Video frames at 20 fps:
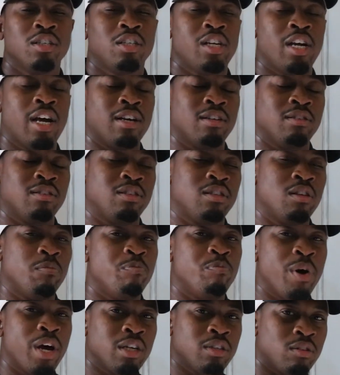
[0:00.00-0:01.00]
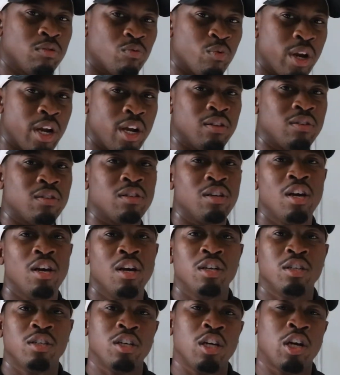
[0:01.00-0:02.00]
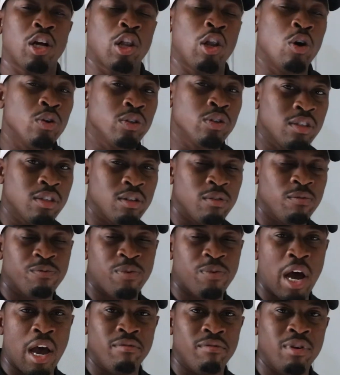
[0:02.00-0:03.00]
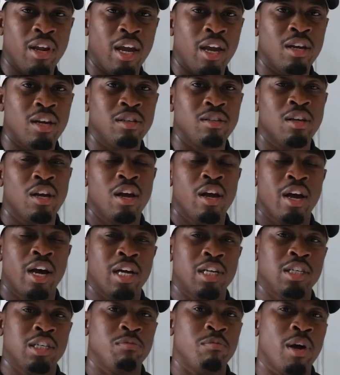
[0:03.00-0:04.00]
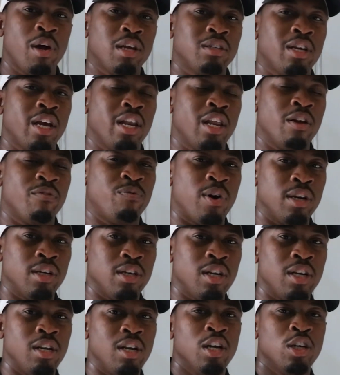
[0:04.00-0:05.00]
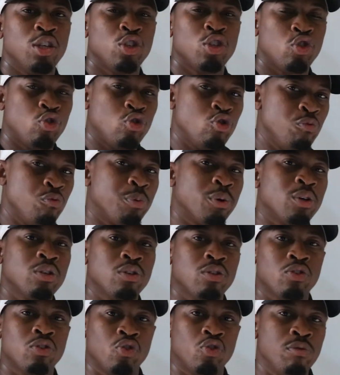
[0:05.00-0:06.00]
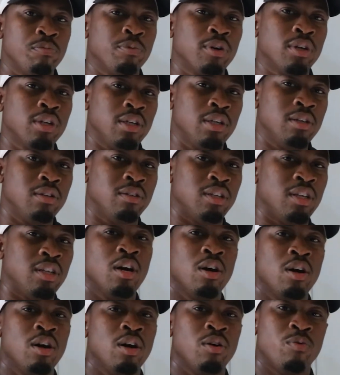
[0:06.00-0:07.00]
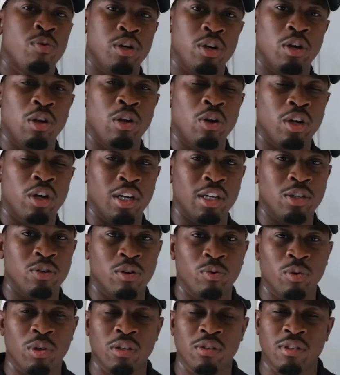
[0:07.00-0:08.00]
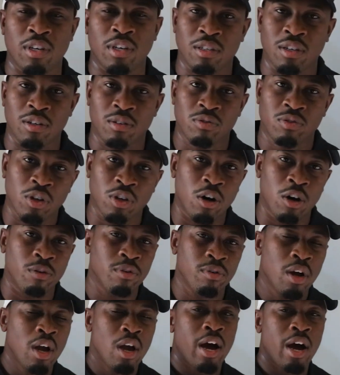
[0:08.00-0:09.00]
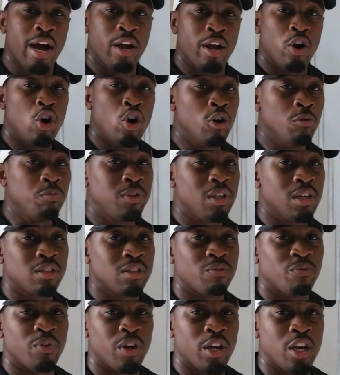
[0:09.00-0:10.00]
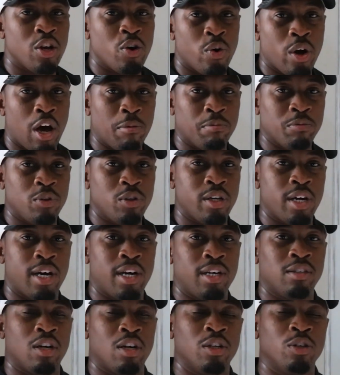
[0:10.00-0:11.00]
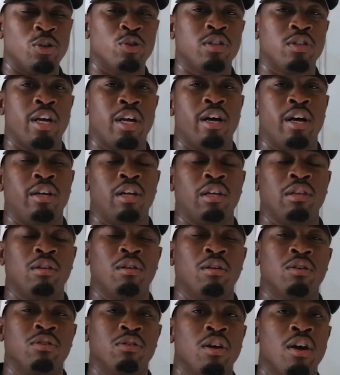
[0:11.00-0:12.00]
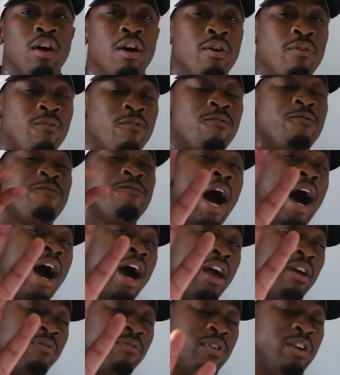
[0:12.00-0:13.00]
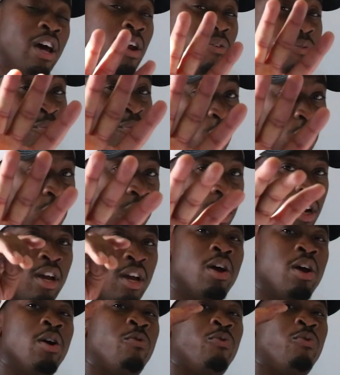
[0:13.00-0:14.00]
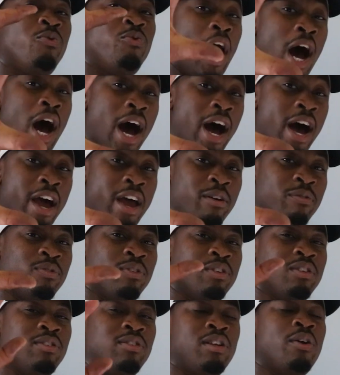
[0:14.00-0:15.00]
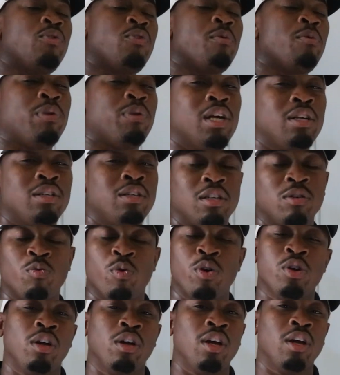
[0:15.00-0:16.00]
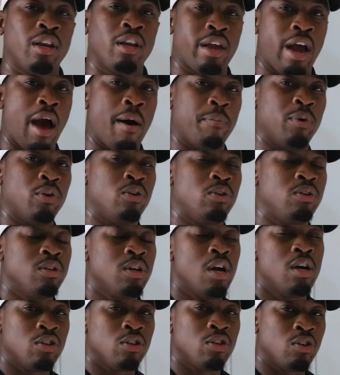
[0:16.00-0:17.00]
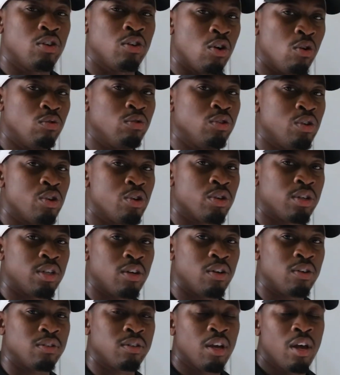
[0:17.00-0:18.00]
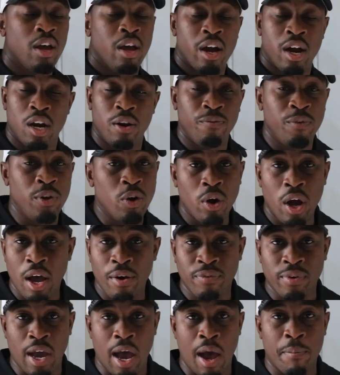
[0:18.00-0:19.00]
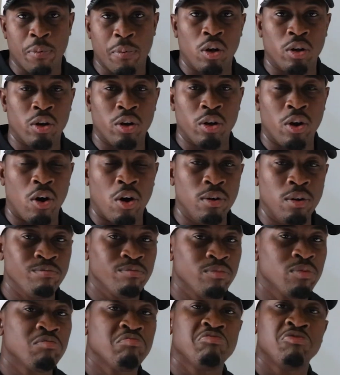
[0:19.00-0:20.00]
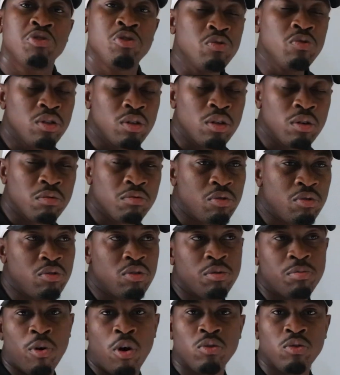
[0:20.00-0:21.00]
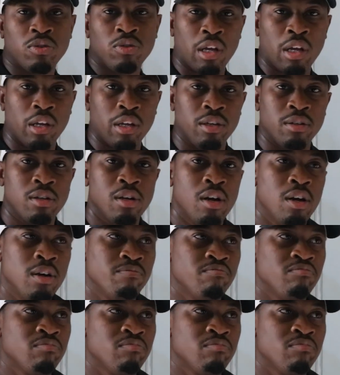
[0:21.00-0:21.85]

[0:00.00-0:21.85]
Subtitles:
She has the best rates, she closes in 5 days, and she makes getting funded super, super easy when you're looking to do a real estate deal. So, I hope this video helped you guys understand that there's 5, not 4, 5 different places where you can get capital to go do your deals. And if you don't have capital at all, do some wholesaling.